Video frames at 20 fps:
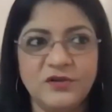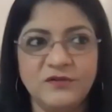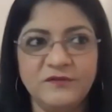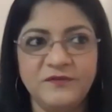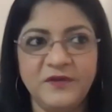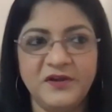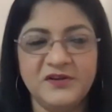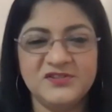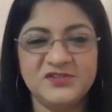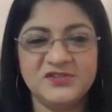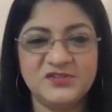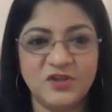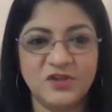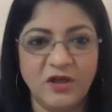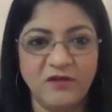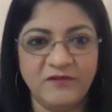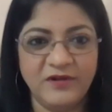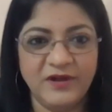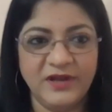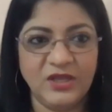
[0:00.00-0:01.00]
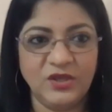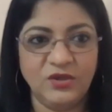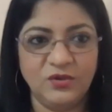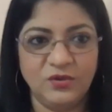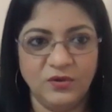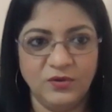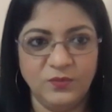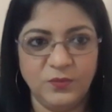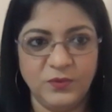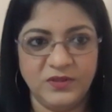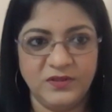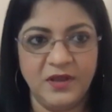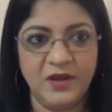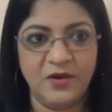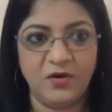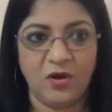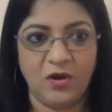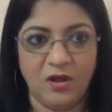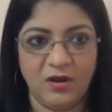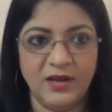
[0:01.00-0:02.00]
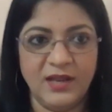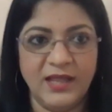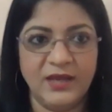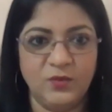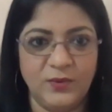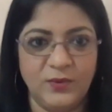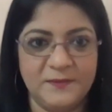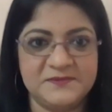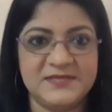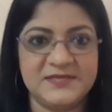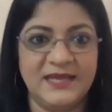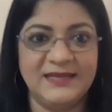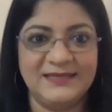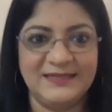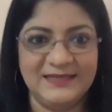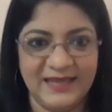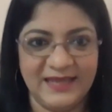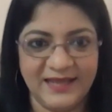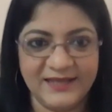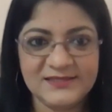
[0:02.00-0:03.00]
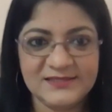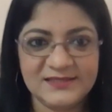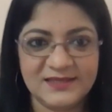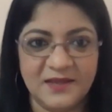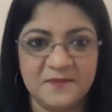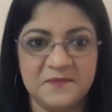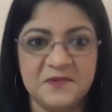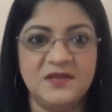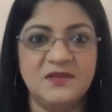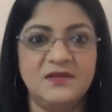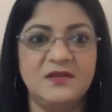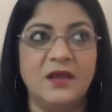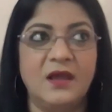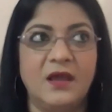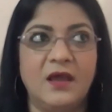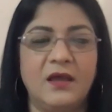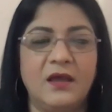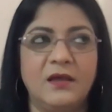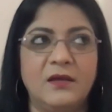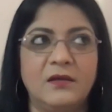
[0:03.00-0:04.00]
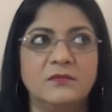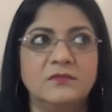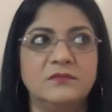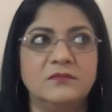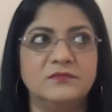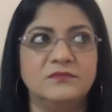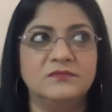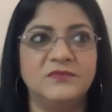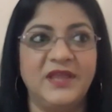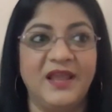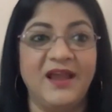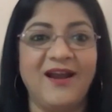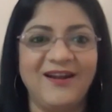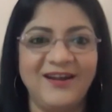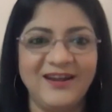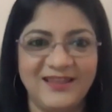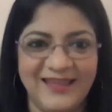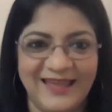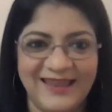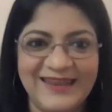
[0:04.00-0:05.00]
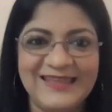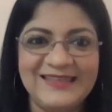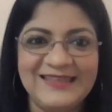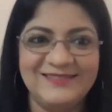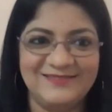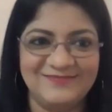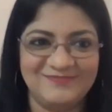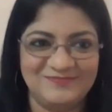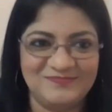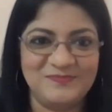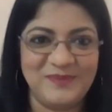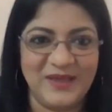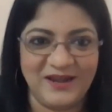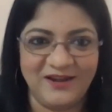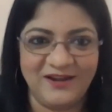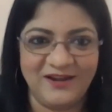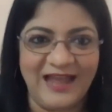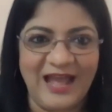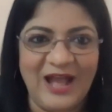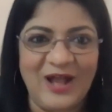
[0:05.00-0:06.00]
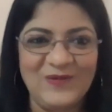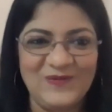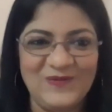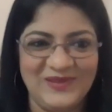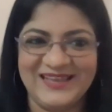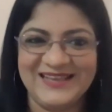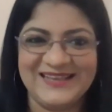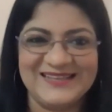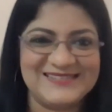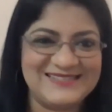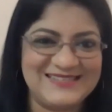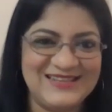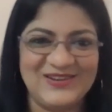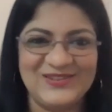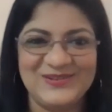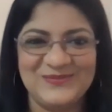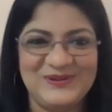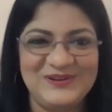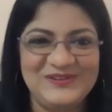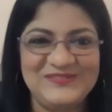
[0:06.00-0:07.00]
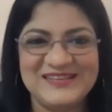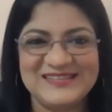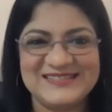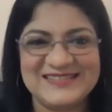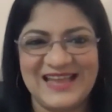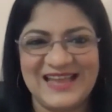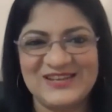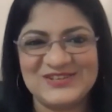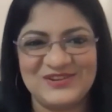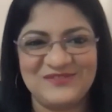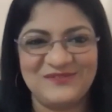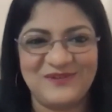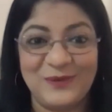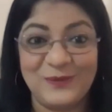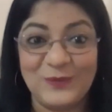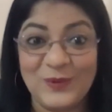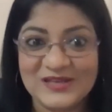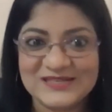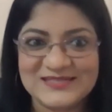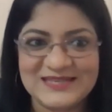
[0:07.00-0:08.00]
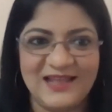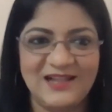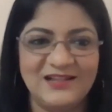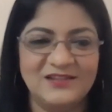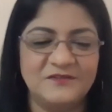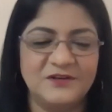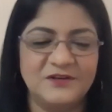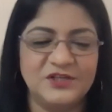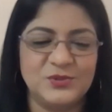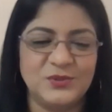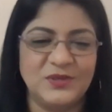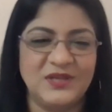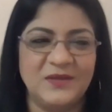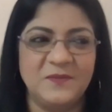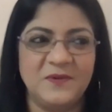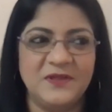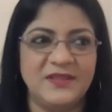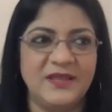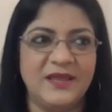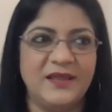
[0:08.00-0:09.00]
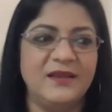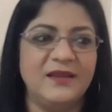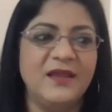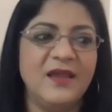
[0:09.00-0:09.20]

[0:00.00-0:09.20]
Fair is not very good with their online website yet. I mean, they are getting better now because the previous Canton Fair was held virtually. But then